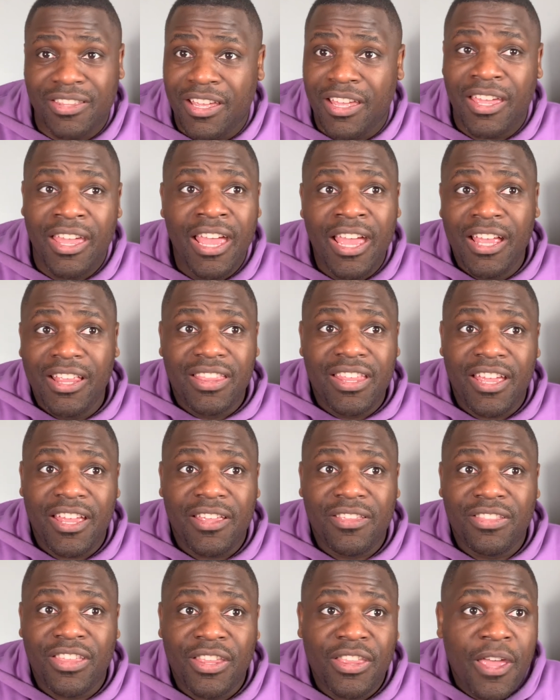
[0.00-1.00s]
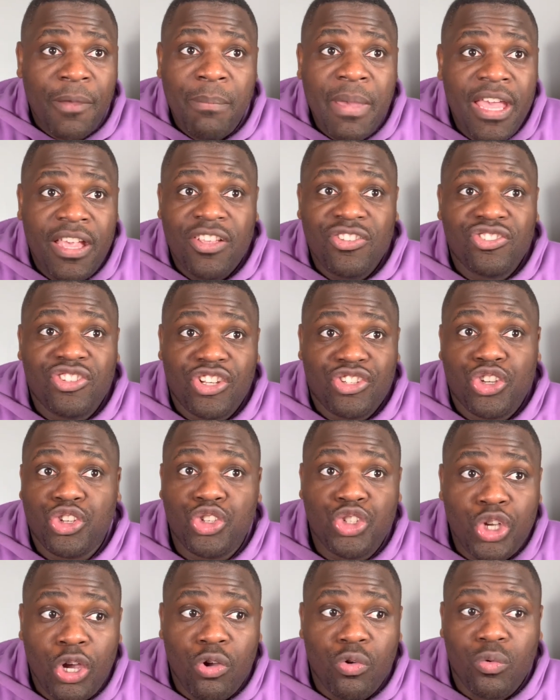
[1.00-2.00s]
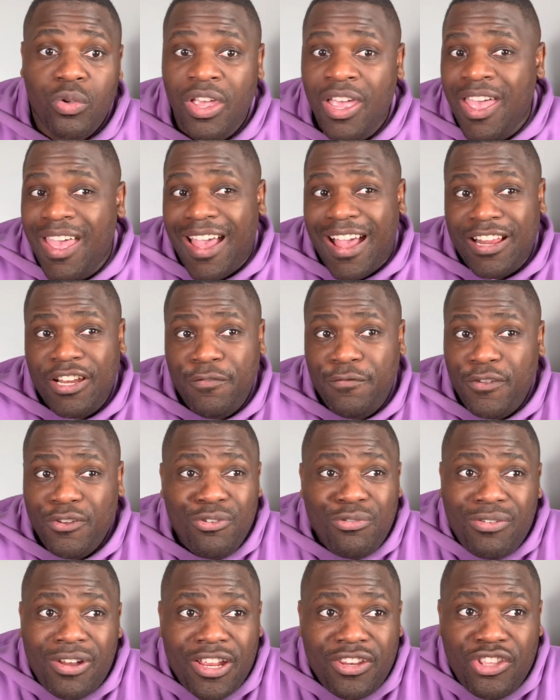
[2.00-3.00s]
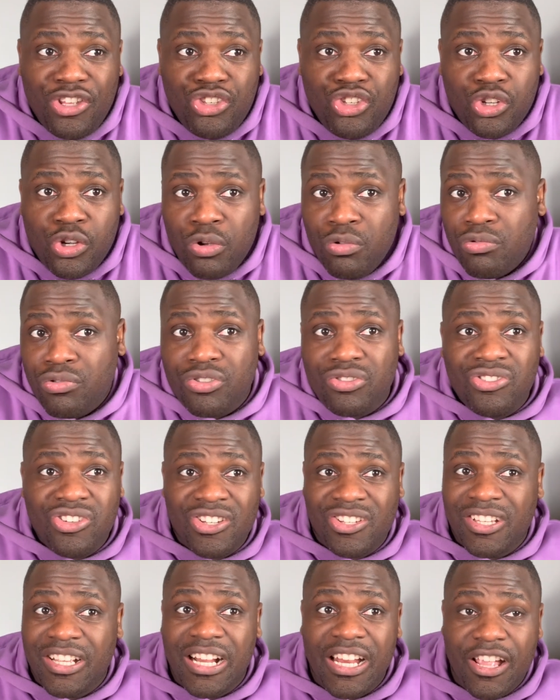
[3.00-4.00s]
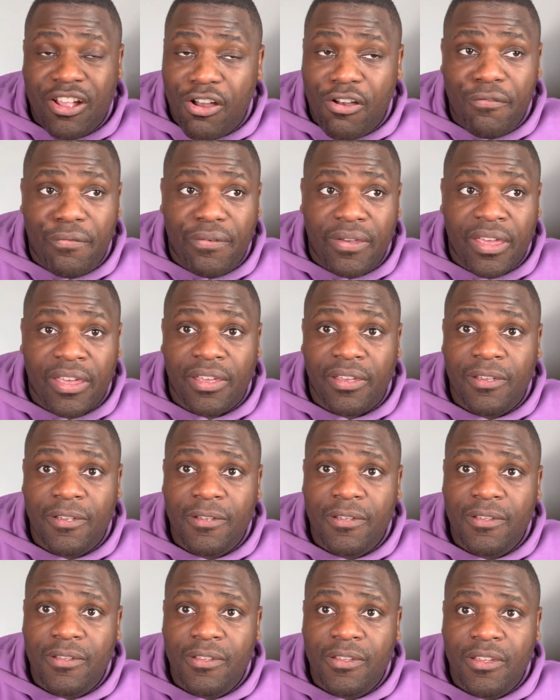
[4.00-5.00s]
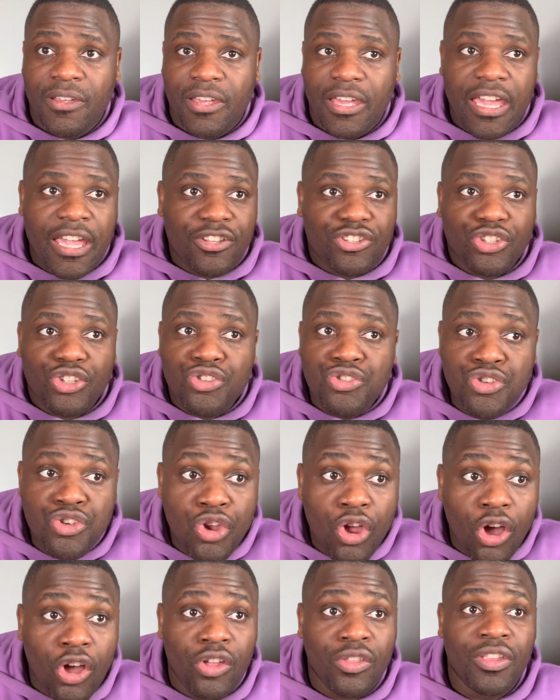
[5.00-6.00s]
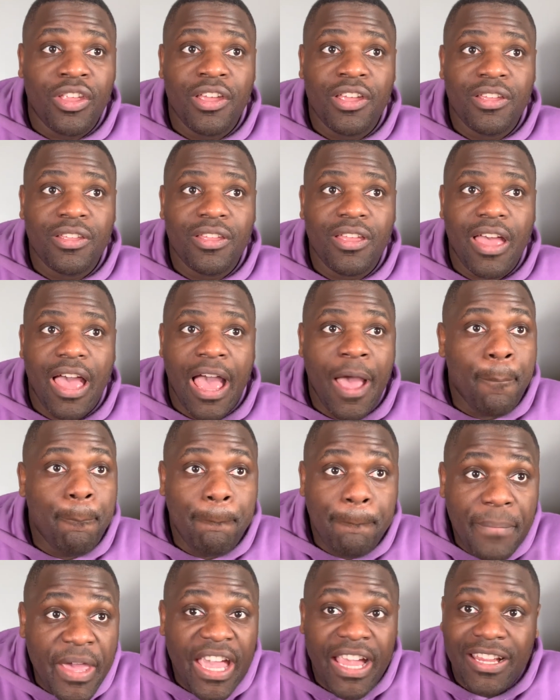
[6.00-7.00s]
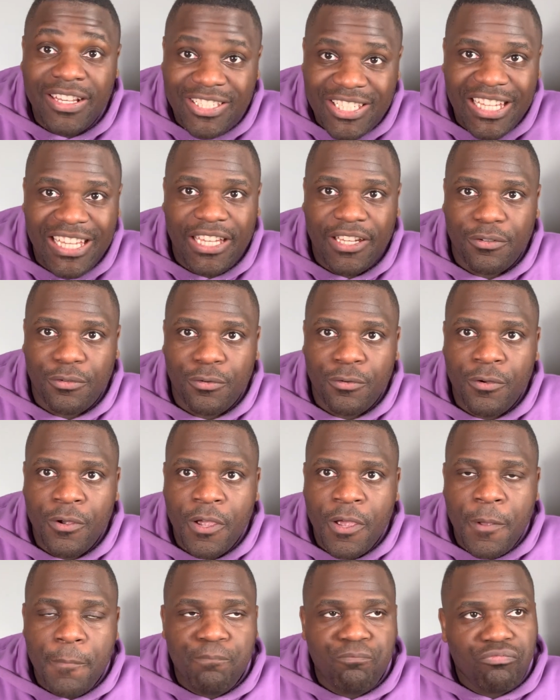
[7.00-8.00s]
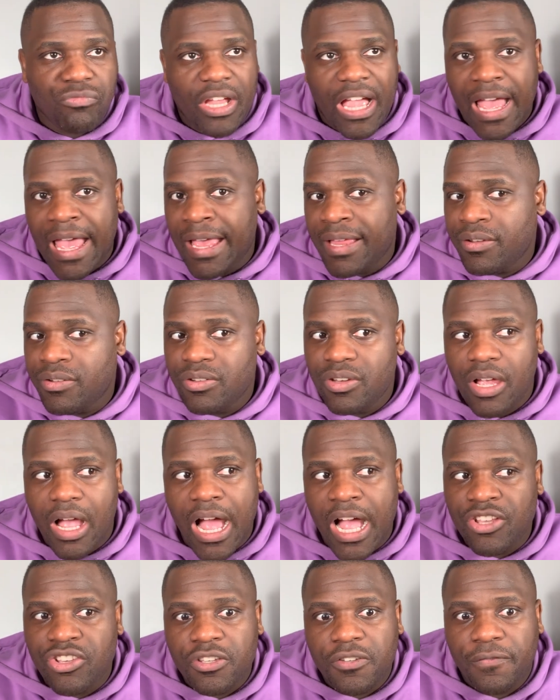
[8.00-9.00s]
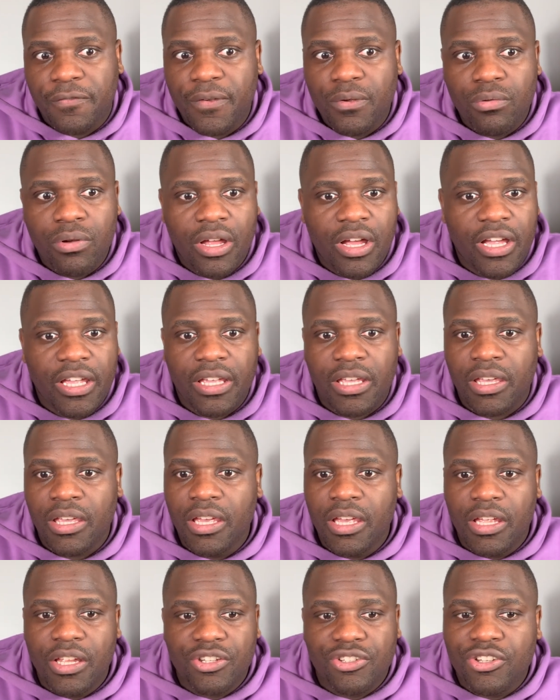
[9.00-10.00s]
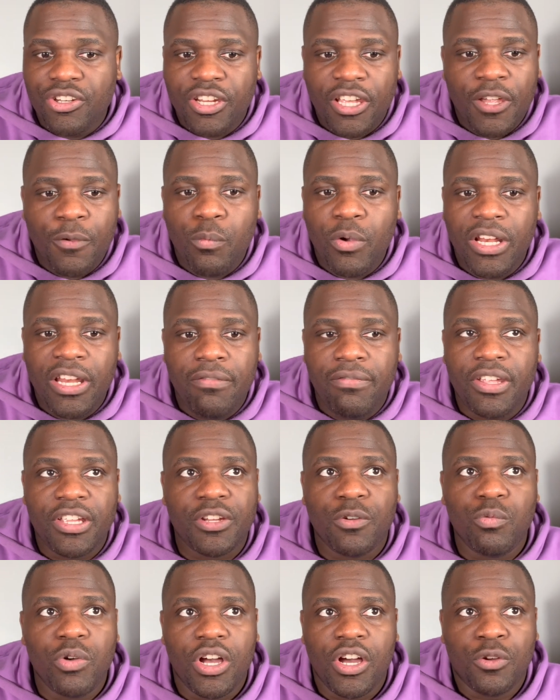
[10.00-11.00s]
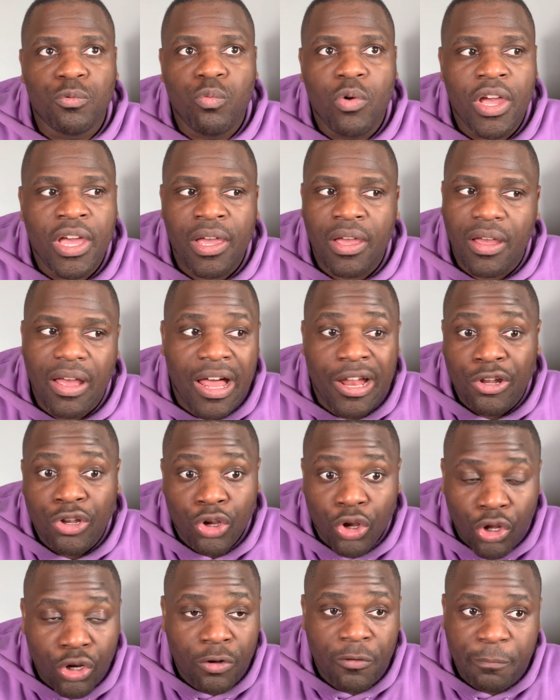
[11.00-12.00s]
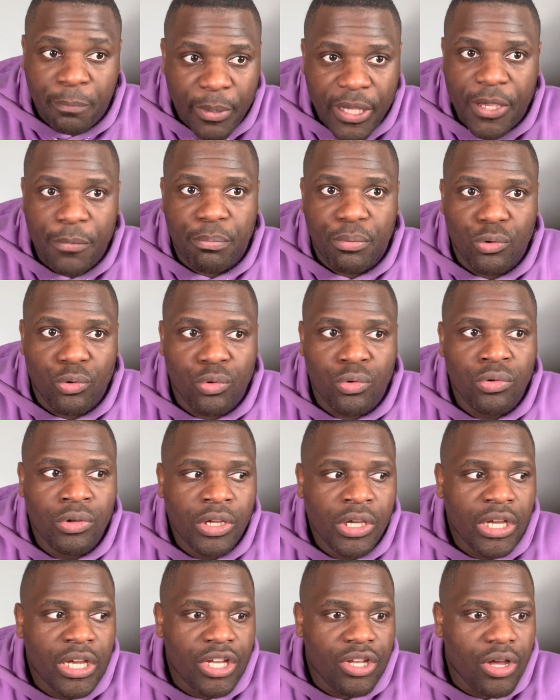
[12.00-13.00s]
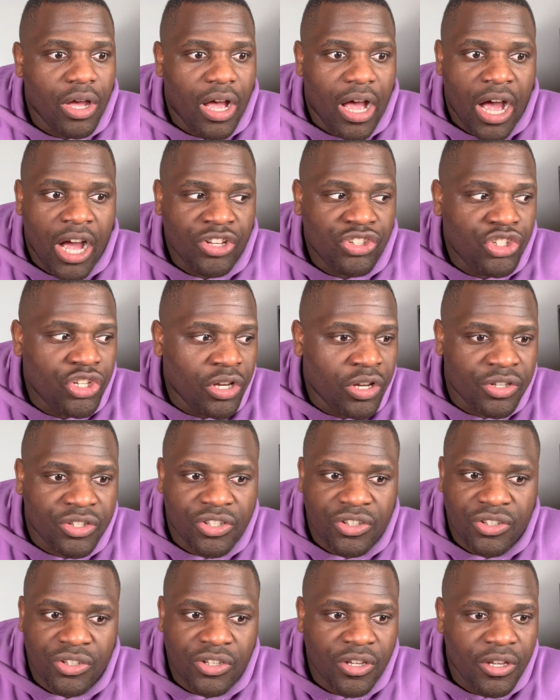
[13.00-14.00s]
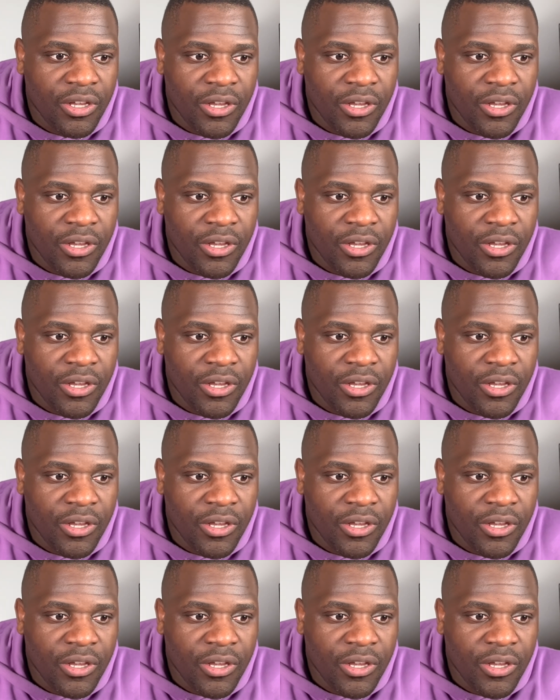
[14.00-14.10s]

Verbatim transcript: they're, that, that they're making such a joke? And if you don't like the joke, just click off it. It's not a big deal. And I just feel like today we're living in a world where a lot of people are just,